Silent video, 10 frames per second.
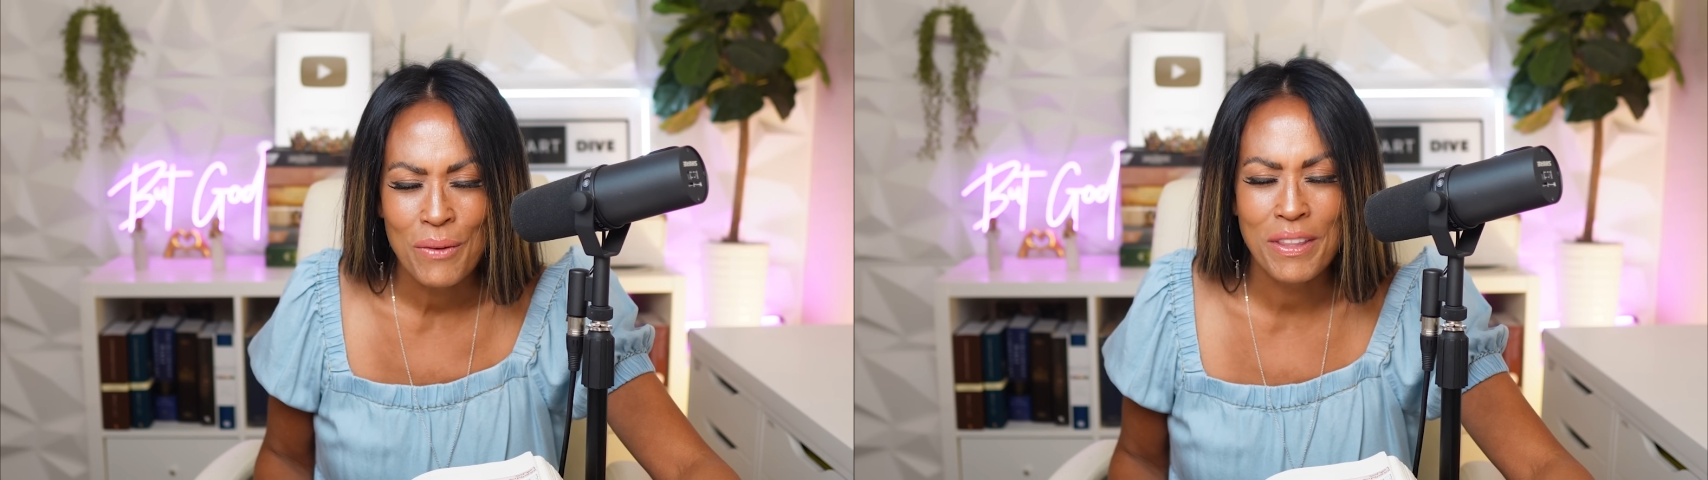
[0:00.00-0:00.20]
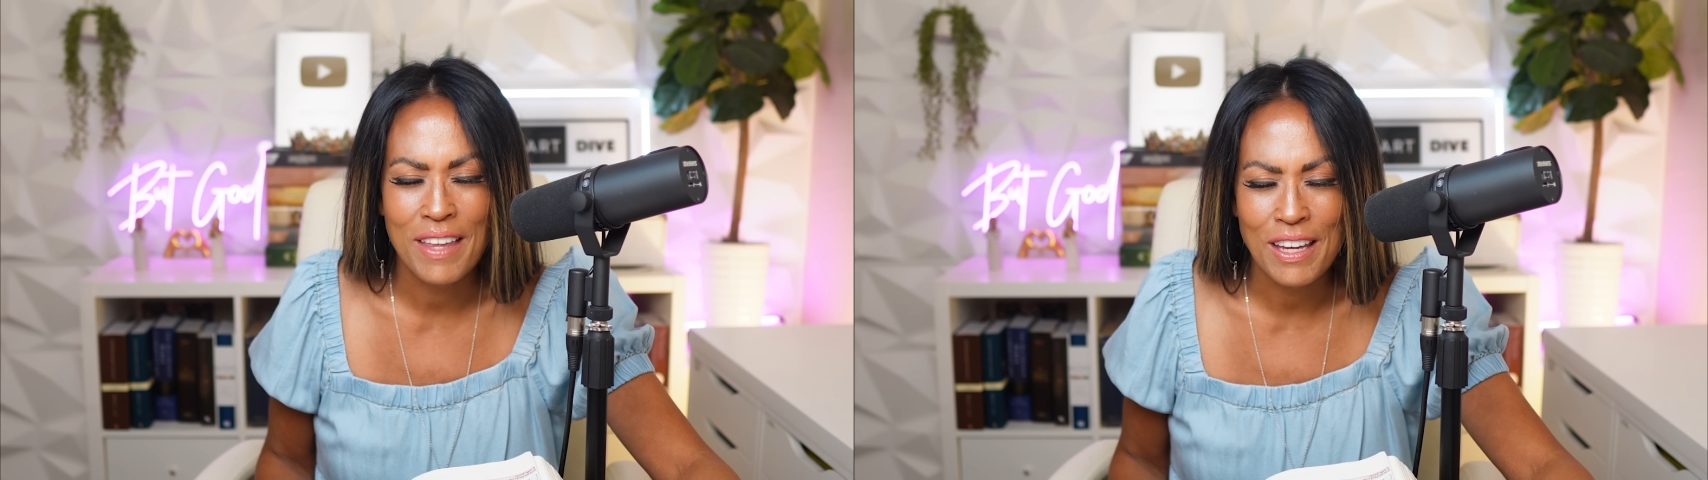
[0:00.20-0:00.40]

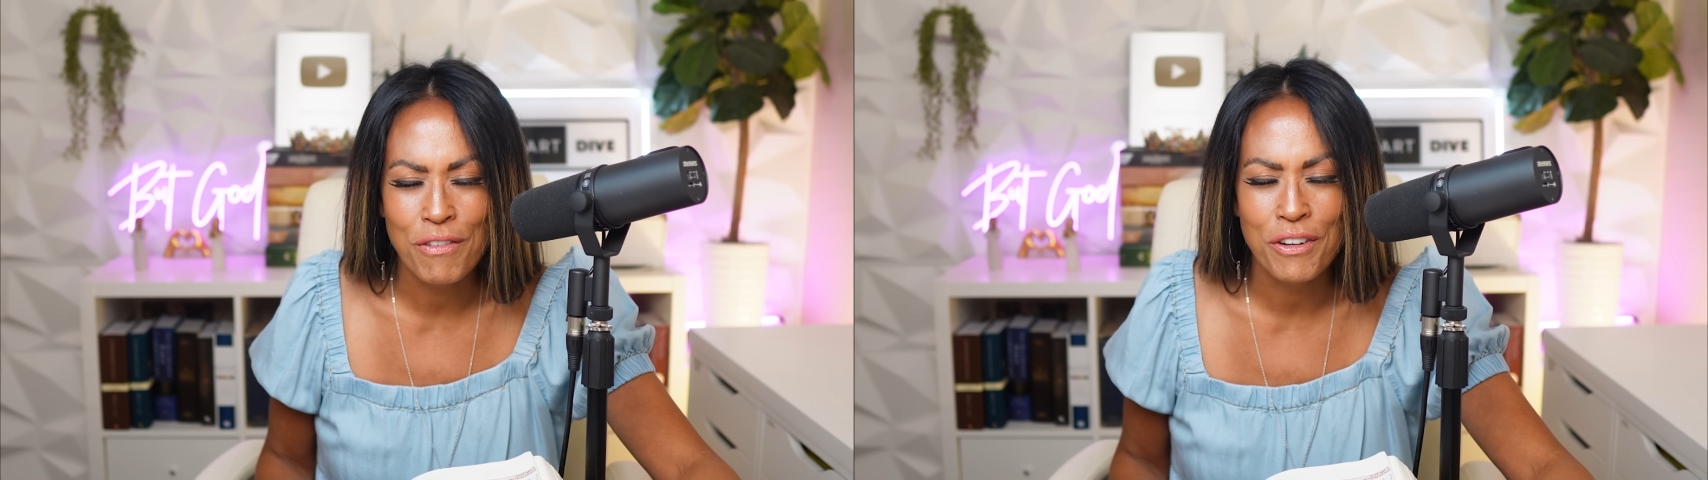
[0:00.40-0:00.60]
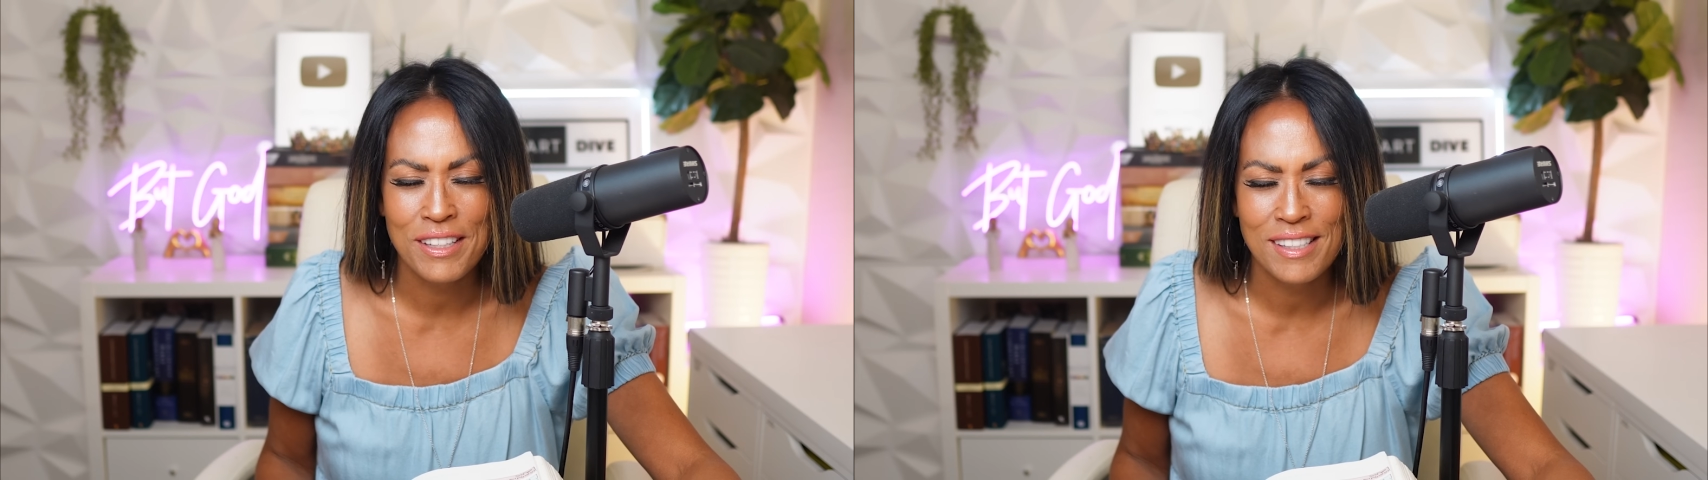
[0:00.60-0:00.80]
We thank
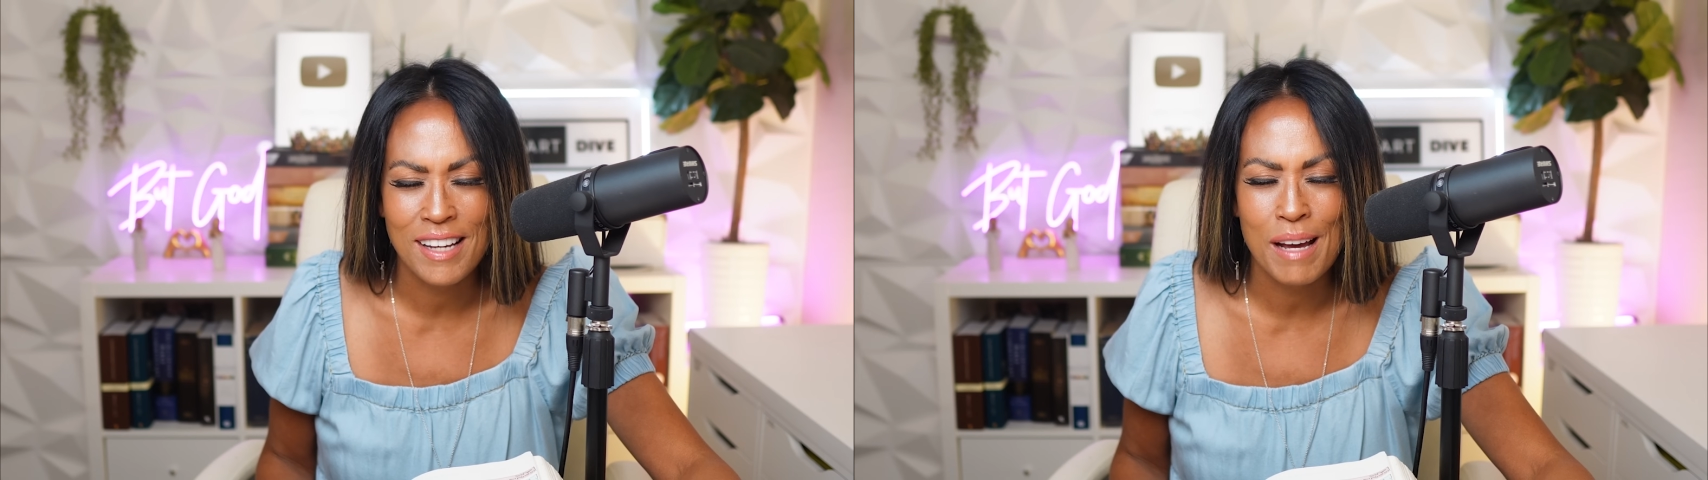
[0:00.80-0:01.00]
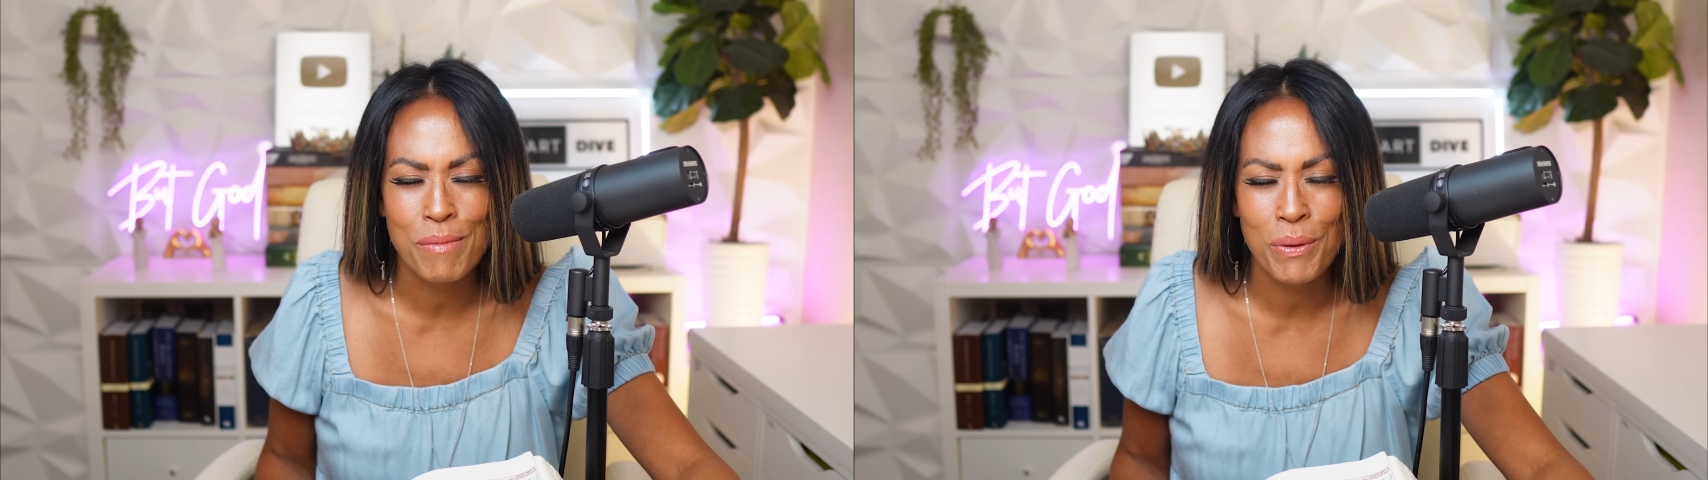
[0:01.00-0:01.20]
you for this
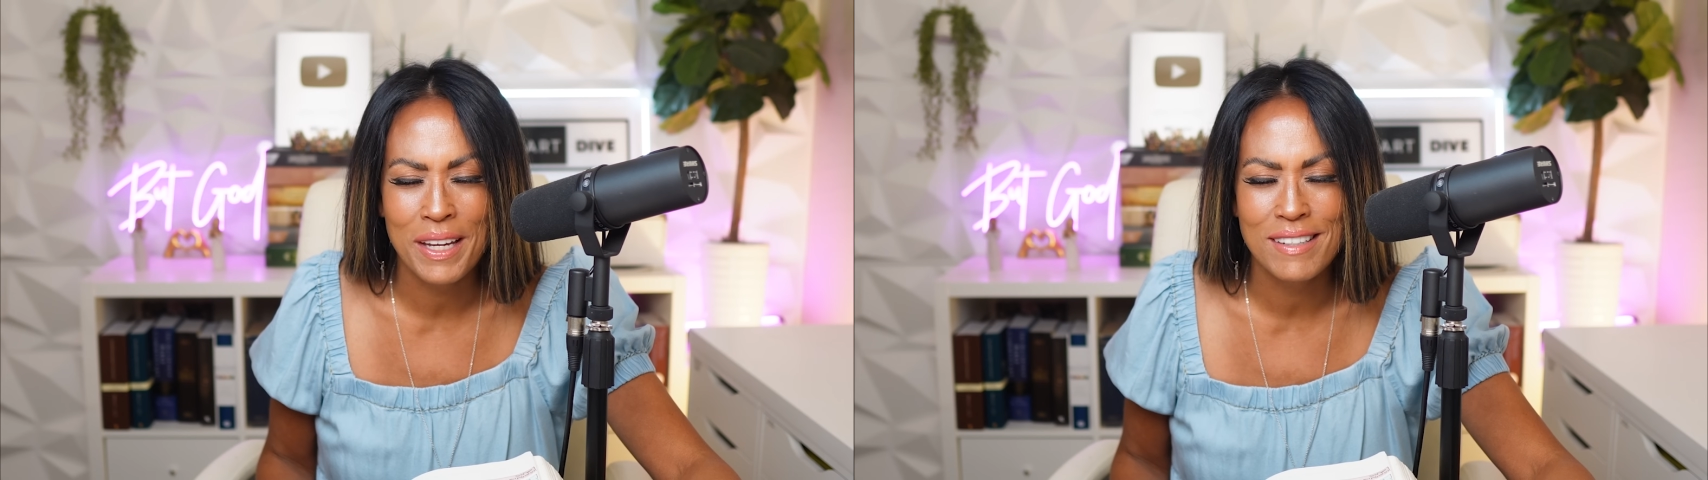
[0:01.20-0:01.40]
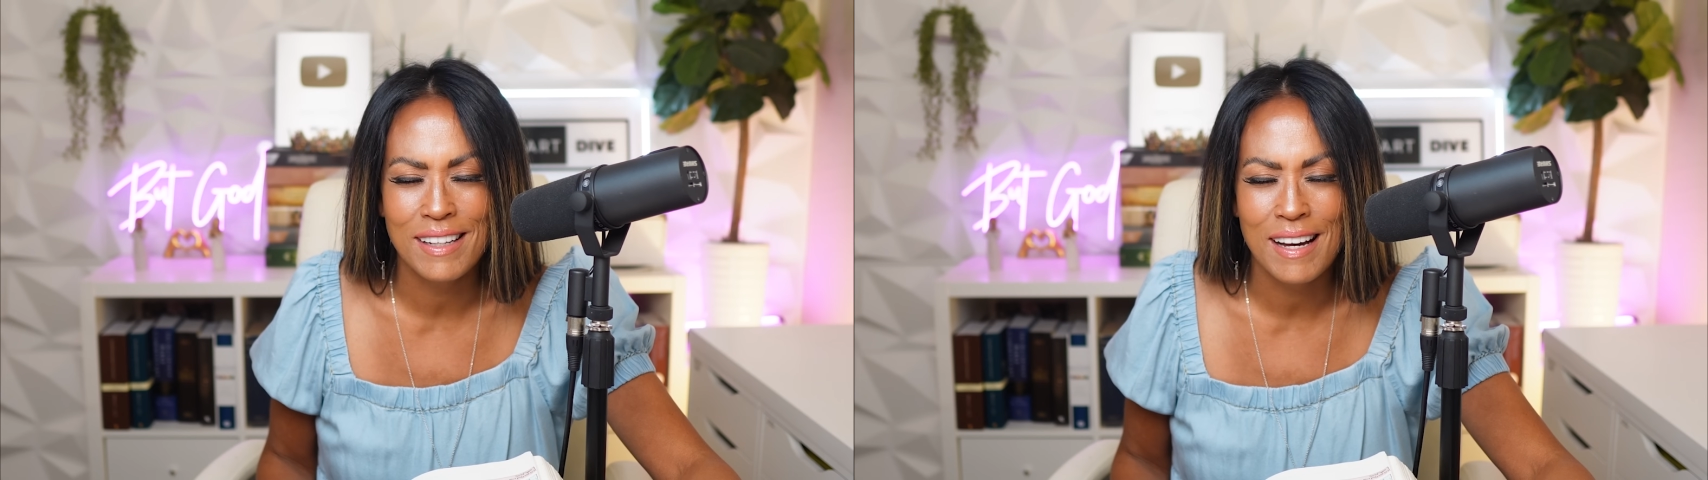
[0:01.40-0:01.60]
time that we
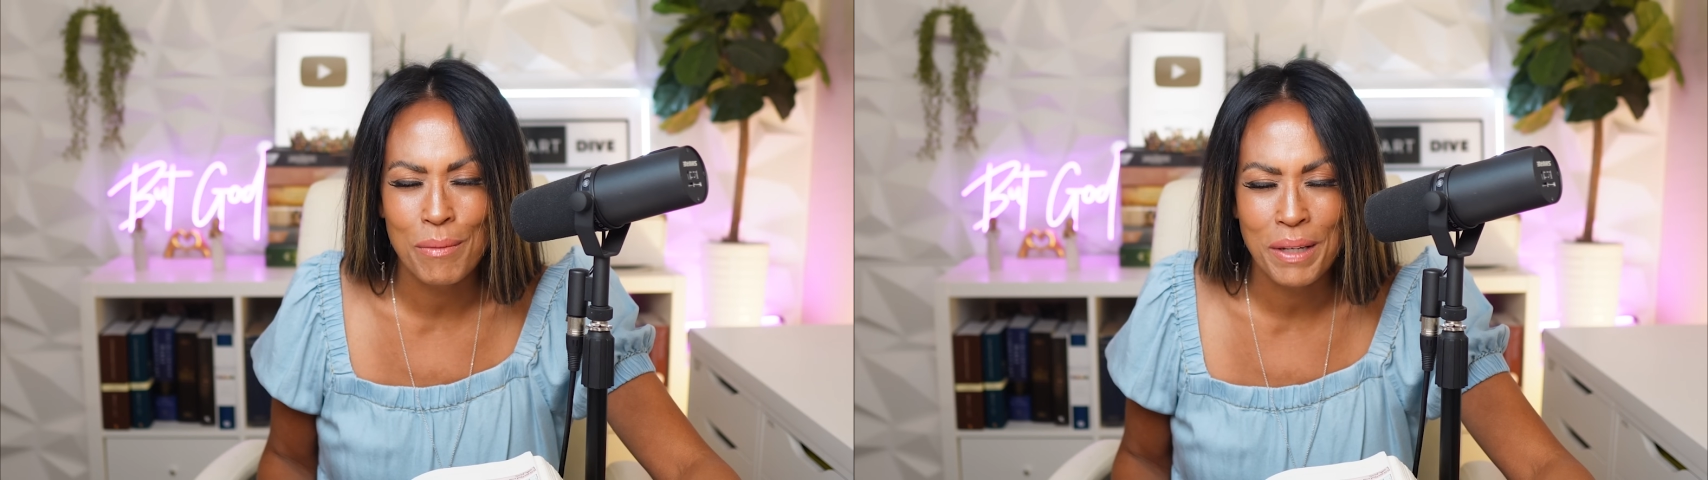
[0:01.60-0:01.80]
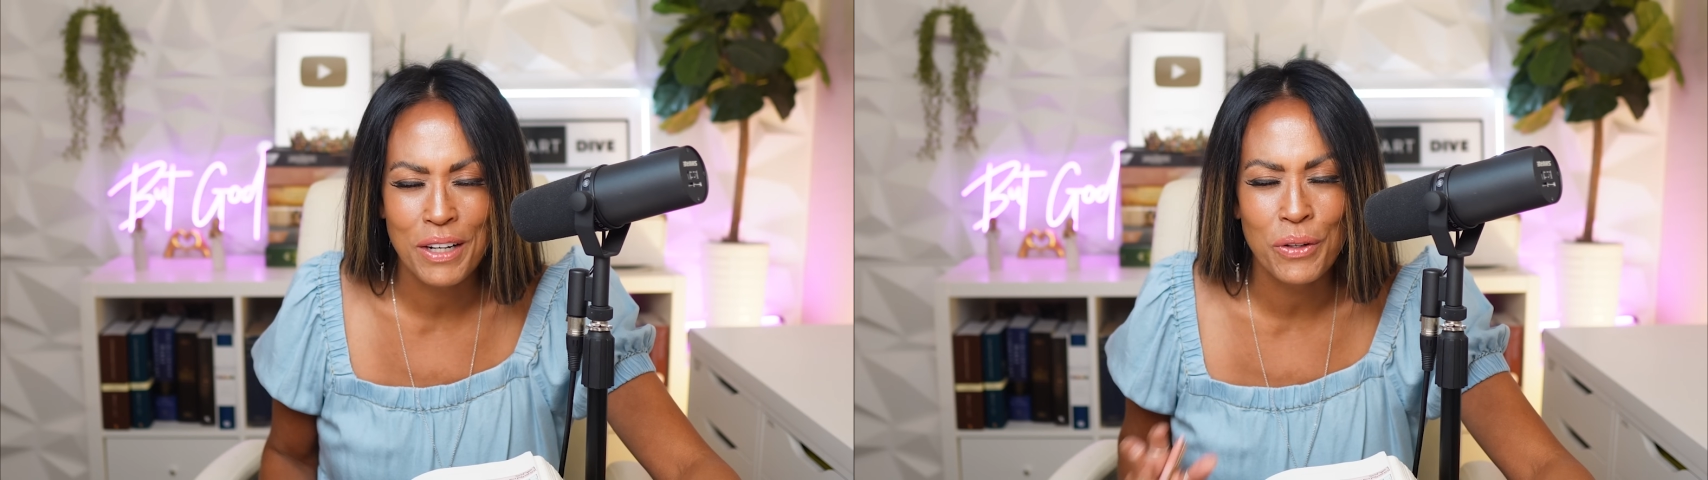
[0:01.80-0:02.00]
get to
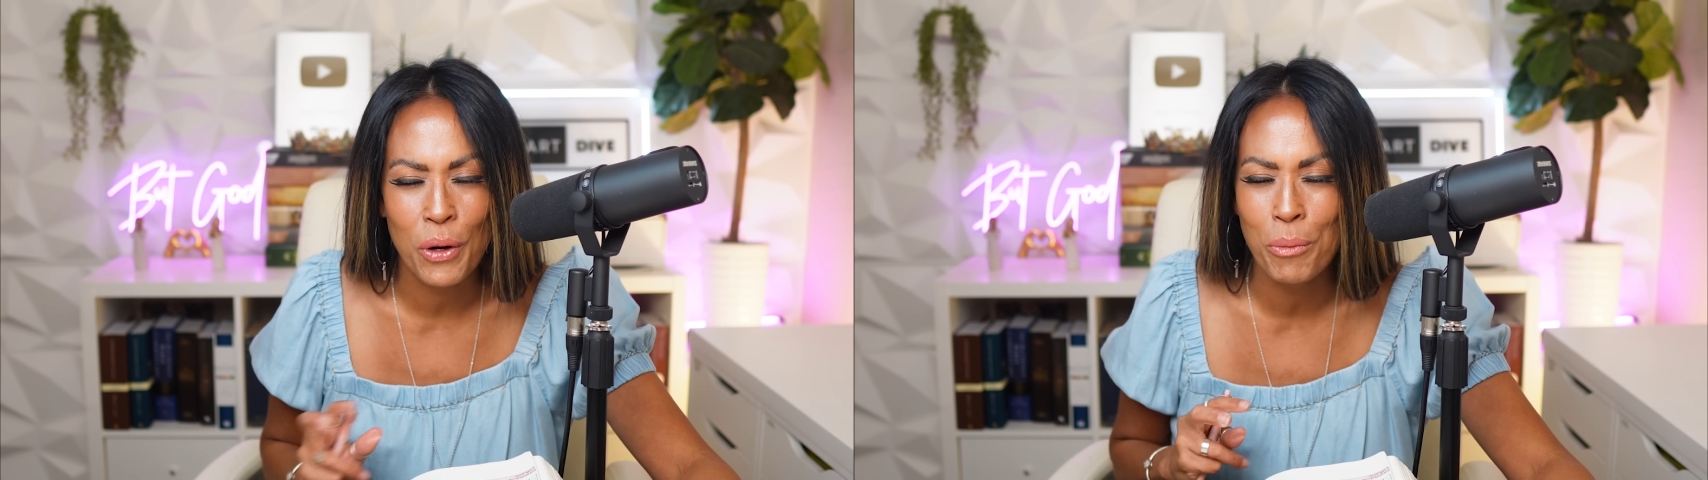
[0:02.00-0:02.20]
come here to